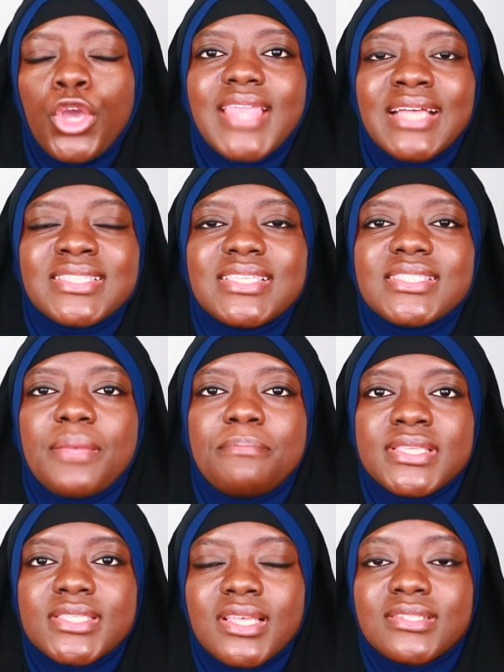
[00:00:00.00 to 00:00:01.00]
That is the
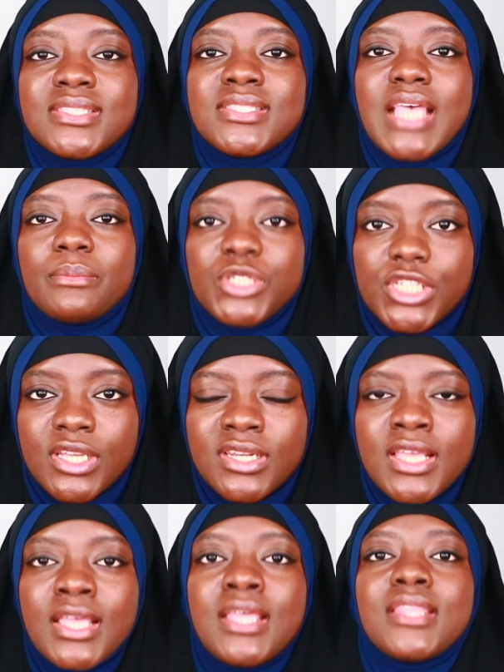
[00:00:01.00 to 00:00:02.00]

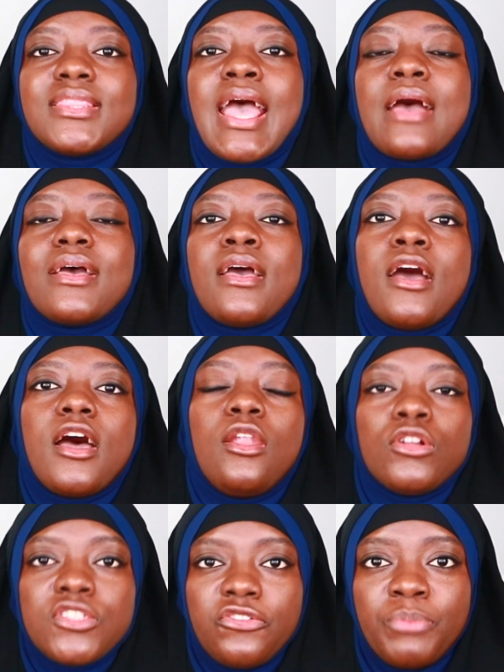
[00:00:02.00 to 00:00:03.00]
misconception that a
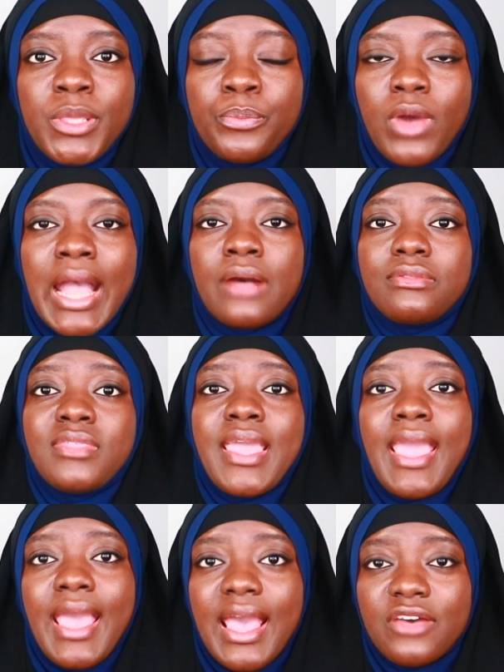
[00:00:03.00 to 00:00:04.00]
lot of people out there
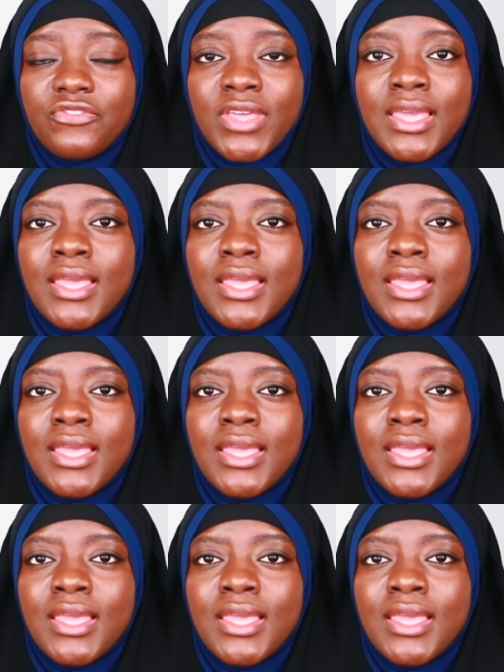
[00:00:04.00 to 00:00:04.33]
have.